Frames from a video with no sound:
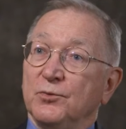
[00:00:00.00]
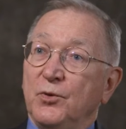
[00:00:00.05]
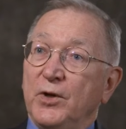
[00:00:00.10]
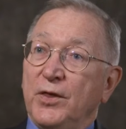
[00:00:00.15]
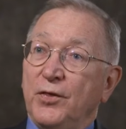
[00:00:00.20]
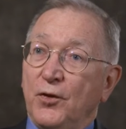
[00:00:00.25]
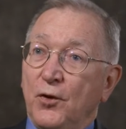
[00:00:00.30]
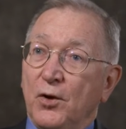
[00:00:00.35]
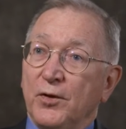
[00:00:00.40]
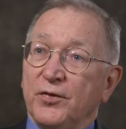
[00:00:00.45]

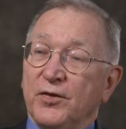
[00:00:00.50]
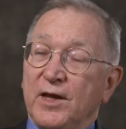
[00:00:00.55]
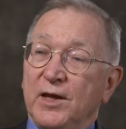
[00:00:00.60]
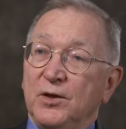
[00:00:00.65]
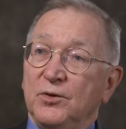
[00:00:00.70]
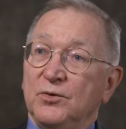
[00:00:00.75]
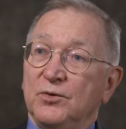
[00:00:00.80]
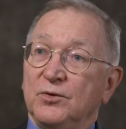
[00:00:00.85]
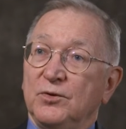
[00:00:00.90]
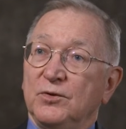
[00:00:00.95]
we thought
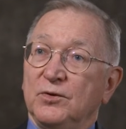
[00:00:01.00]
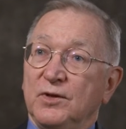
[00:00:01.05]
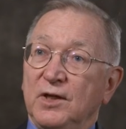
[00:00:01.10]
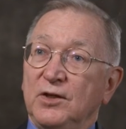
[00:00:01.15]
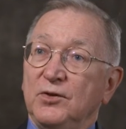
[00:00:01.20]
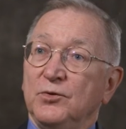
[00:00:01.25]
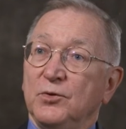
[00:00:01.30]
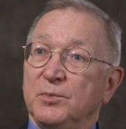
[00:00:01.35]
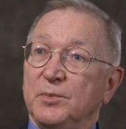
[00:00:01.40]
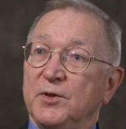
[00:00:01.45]
these,
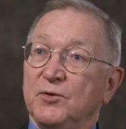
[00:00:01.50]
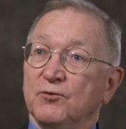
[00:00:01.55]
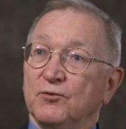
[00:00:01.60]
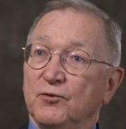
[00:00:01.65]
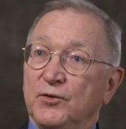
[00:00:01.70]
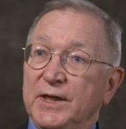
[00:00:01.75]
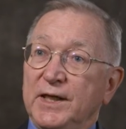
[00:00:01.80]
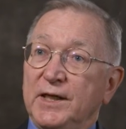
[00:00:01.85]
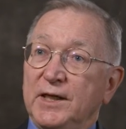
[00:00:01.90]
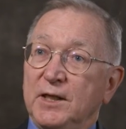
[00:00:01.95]
these would be
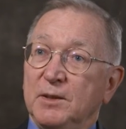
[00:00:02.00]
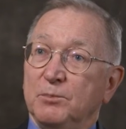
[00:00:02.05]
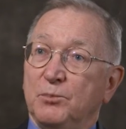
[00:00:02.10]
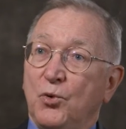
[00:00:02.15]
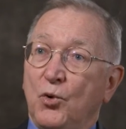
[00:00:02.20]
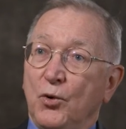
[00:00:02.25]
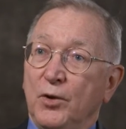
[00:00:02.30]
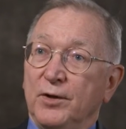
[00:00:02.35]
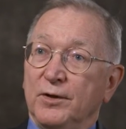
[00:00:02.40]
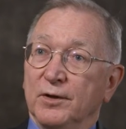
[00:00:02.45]
really
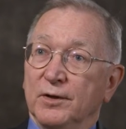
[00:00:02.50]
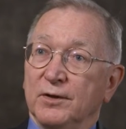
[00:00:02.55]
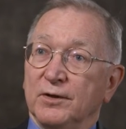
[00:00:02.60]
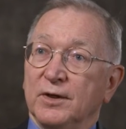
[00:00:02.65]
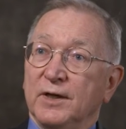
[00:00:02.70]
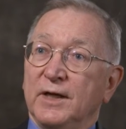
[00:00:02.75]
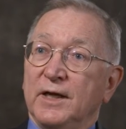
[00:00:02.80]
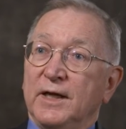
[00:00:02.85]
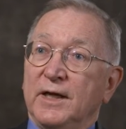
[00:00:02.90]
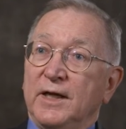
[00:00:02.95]
important
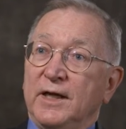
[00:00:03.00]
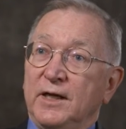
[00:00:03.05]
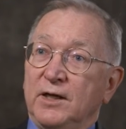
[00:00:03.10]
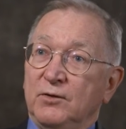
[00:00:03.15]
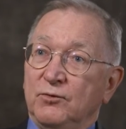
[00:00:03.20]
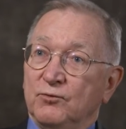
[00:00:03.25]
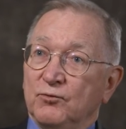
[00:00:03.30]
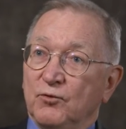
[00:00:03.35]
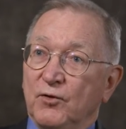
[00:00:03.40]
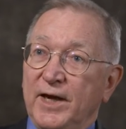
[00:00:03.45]

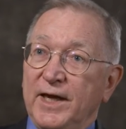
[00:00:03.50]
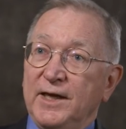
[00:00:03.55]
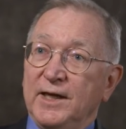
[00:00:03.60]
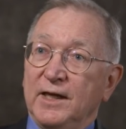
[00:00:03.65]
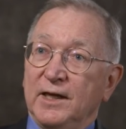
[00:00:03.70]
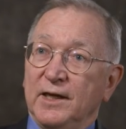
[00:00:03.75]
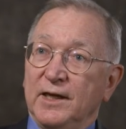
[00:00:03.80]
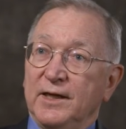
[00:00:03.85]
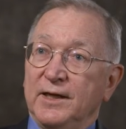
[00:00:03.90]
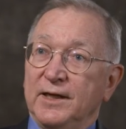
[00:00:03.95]
in
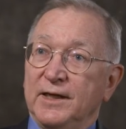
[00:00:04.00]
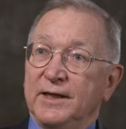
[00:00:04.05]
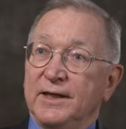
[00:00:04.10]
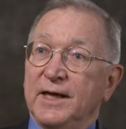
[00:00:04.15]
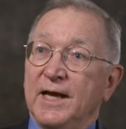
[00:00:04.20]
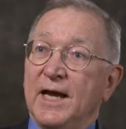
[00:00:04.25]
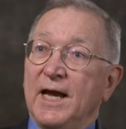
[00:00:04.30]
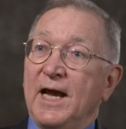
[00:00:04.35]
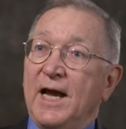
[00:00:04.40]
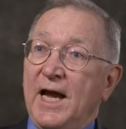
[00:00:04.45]

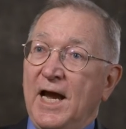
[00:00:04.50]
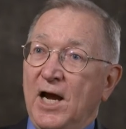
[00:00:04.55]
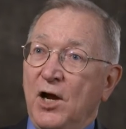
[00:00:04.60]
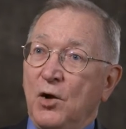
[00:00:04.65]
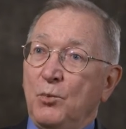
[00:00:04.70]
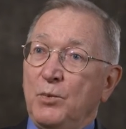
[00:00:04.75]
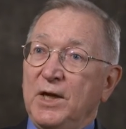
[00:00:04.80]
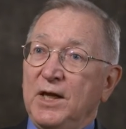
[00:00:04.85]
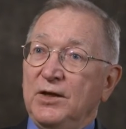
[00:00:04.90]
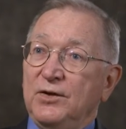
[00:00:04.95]
regulating
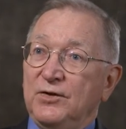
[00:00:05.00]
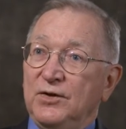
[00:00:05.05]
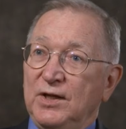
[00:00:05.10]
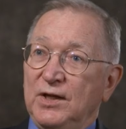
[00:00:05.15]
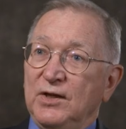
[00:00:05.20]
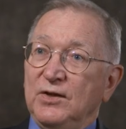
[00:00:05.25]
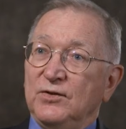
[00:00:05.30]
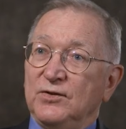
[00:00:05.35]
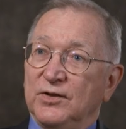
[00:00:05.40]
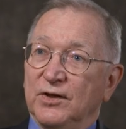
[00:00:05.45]
how many
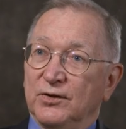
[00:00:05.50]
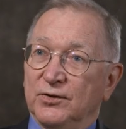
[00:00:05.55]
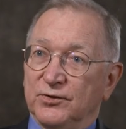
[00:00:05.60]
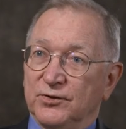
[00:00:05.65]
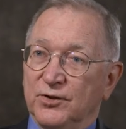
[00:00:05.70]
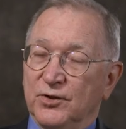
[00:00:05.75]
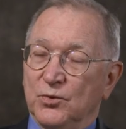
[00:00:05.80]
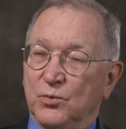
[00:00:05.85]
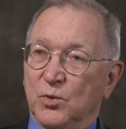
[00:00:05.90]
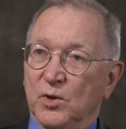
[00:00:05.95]
T
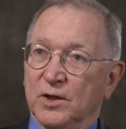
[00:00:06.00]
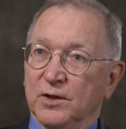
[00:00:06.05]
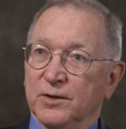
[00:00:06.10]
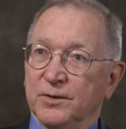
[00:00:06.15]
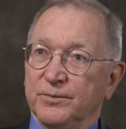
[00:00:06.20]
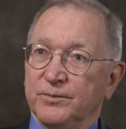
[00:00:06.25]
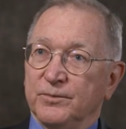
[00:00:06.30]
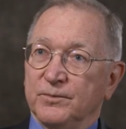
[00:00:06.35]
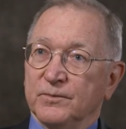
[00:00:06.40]
cells there were